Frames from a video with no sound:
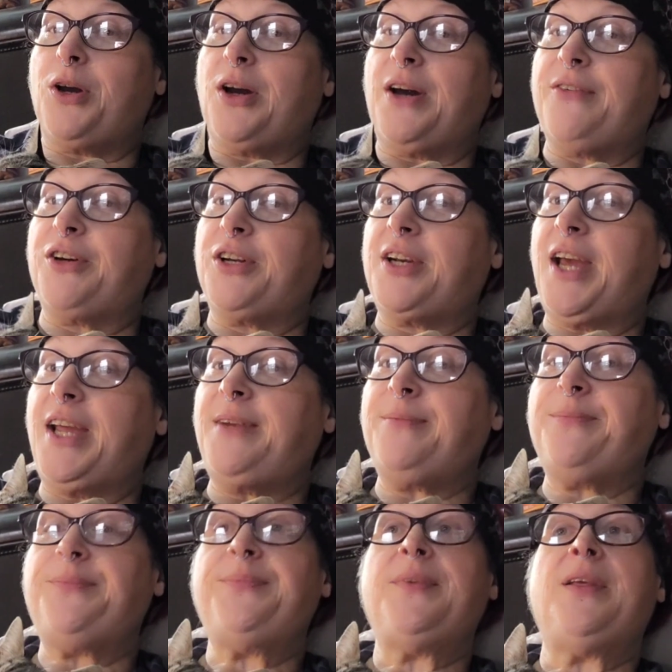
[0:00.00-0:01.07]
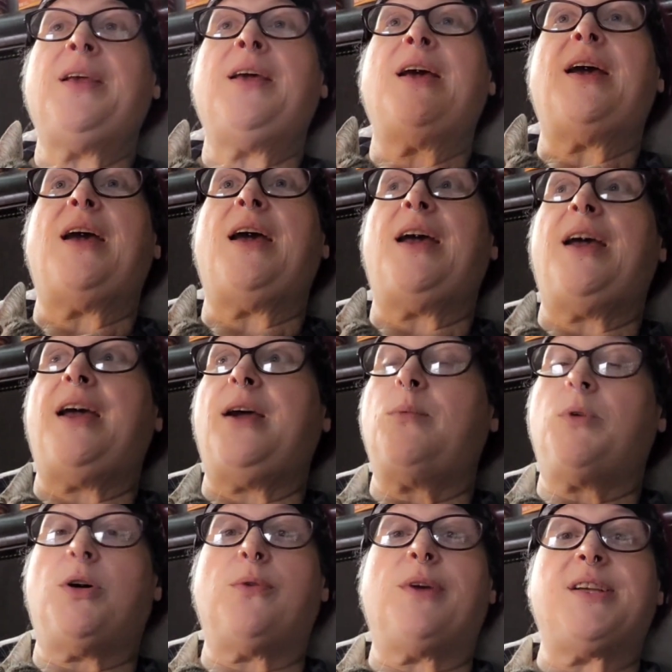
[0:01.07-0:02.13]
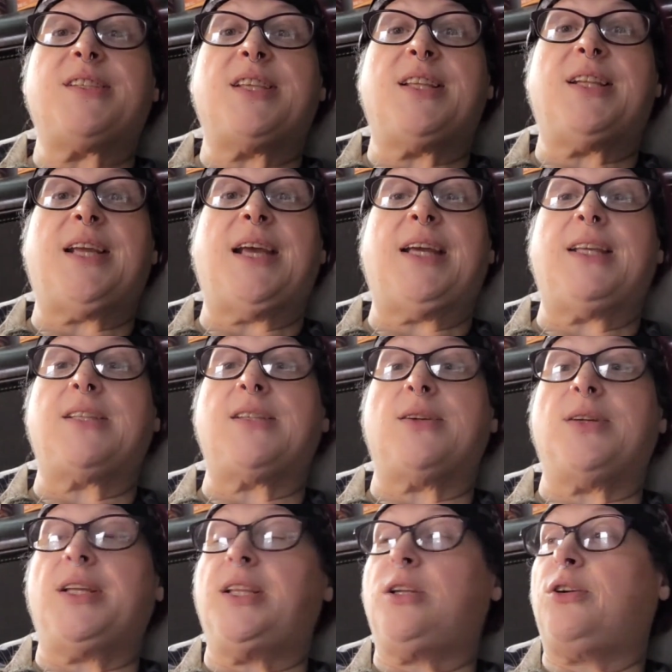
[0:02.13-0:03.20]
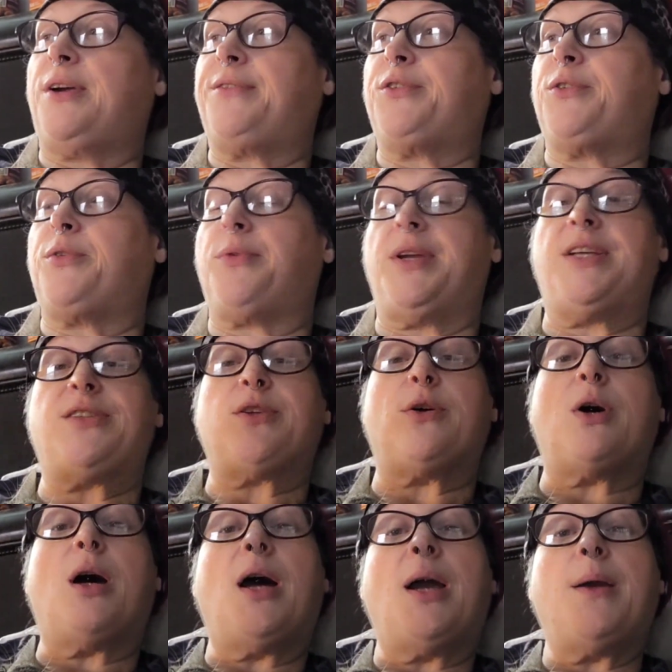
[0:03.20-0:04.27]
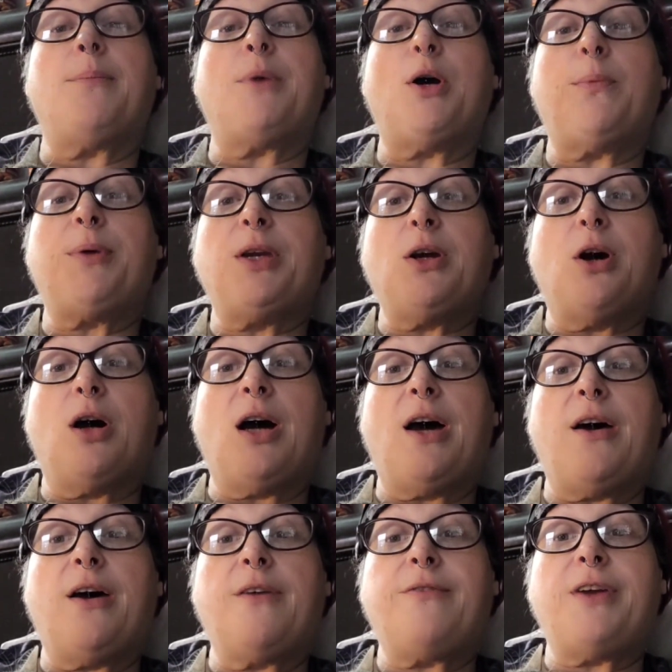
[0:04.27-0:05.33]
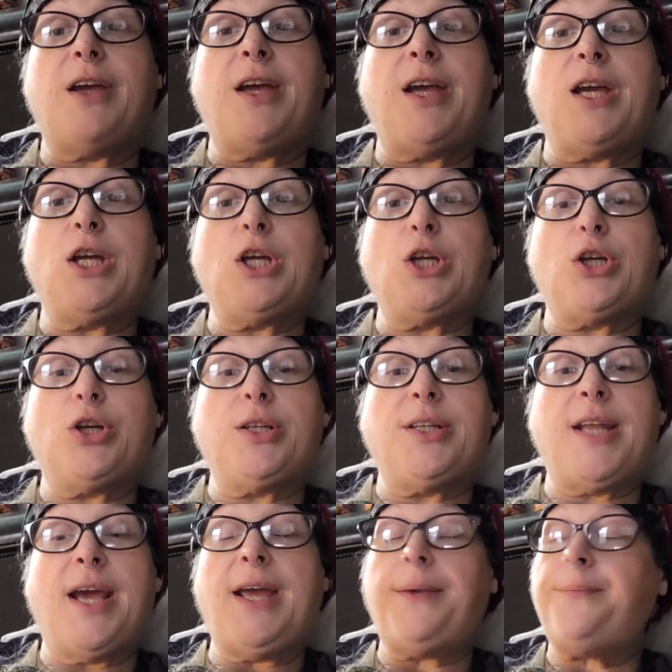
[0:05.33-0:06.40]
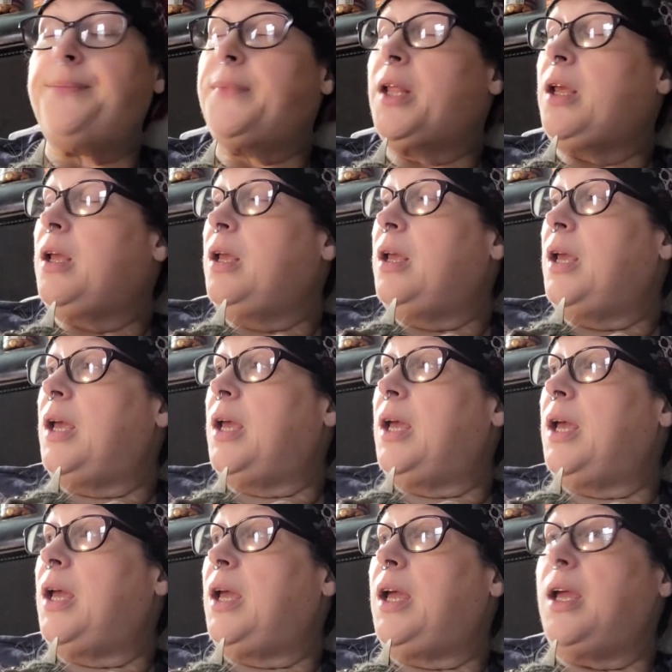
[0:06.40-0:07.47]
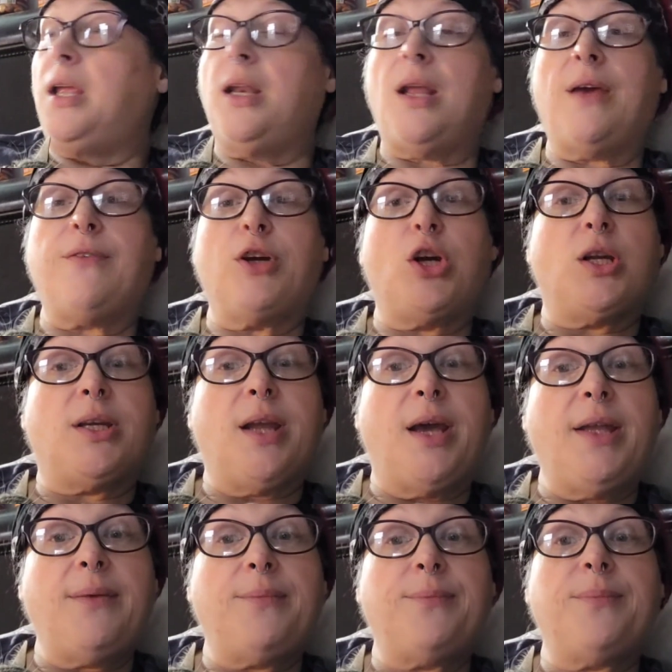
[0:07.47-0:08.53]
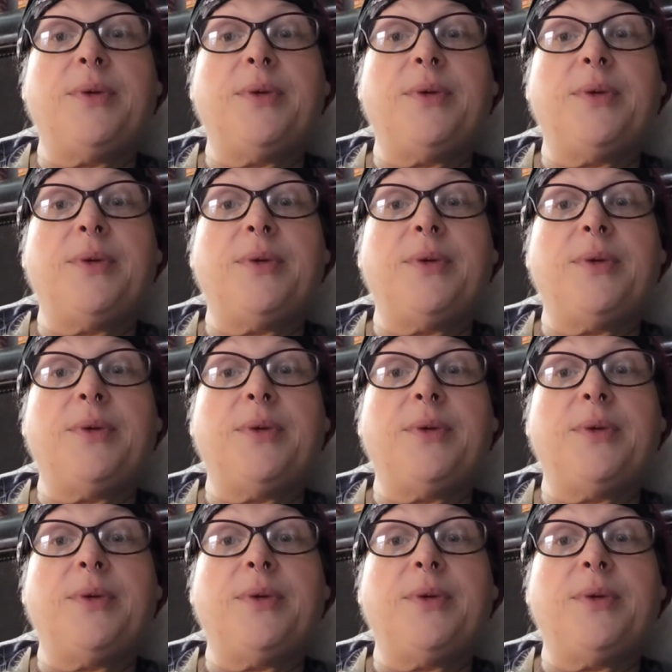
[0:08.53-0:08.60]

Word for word: all have a good night and well rest of the day. It's only a little after three. So I'm hoping you all have a good day and have a good night.